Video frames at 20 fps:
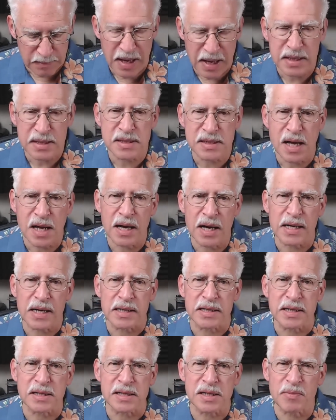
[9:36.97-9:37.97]

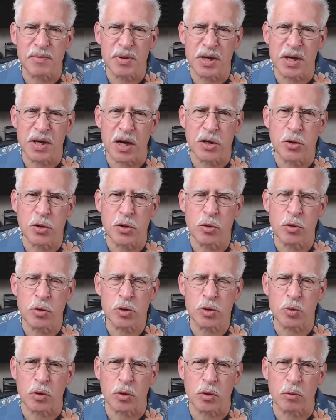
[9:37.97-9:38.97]
Panasonic did something
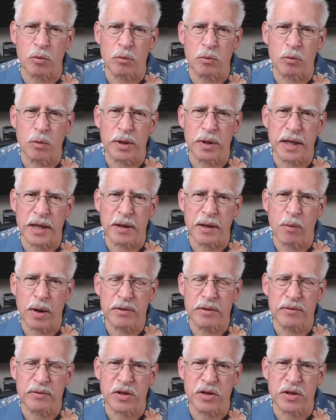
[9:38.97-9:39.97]
unusual when they
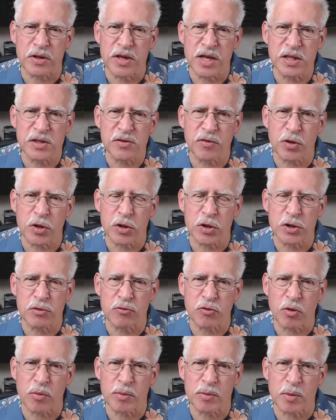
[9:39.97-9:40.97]
went to this
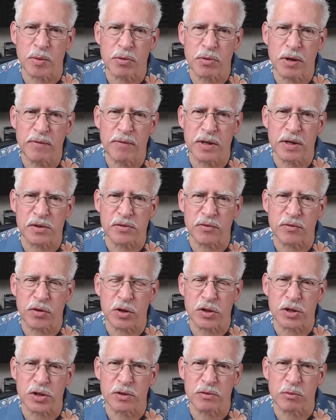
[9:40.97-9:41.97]
version from the previous
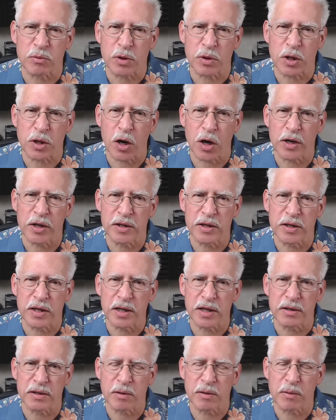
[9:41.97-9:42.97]
version regarding the,